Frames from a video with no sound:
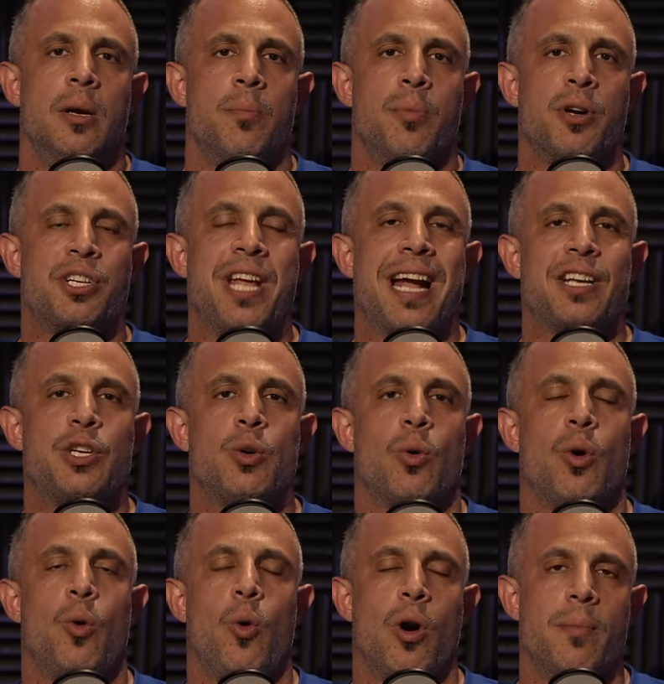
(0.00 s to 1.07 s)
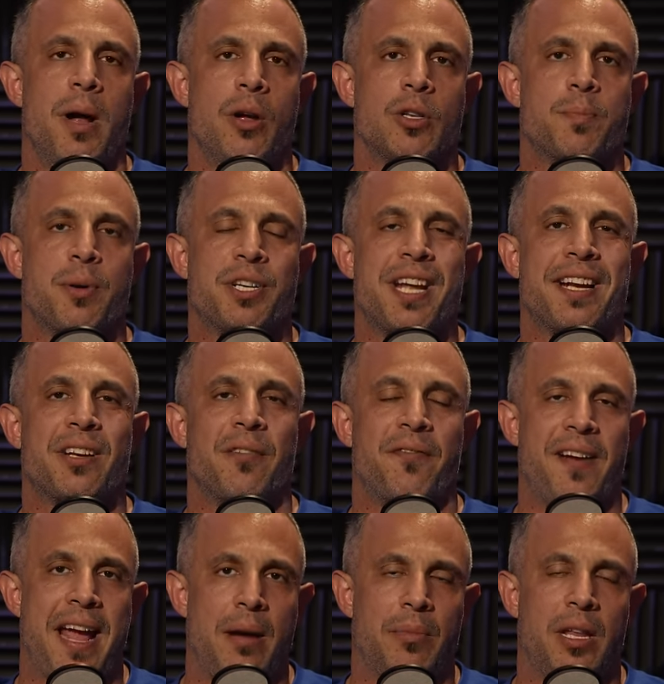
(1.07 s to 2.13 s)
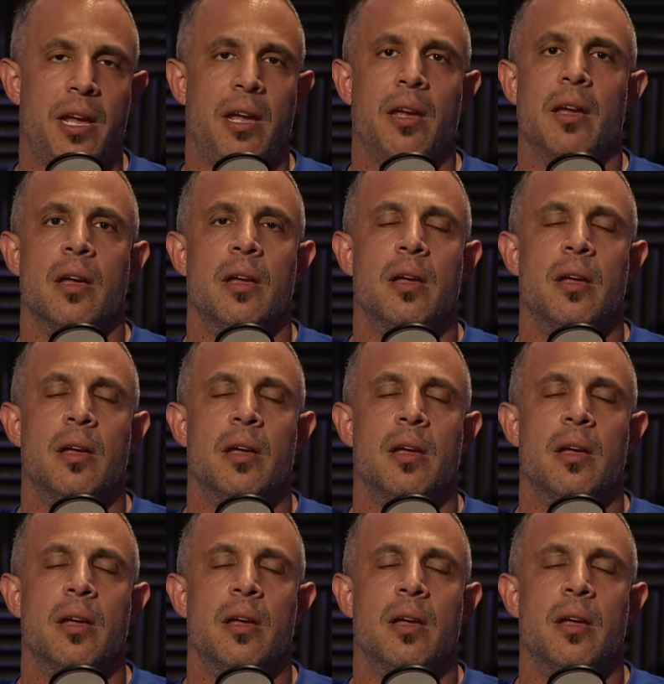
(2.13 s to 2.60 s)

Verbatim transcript: Protect your hormones, protect your family.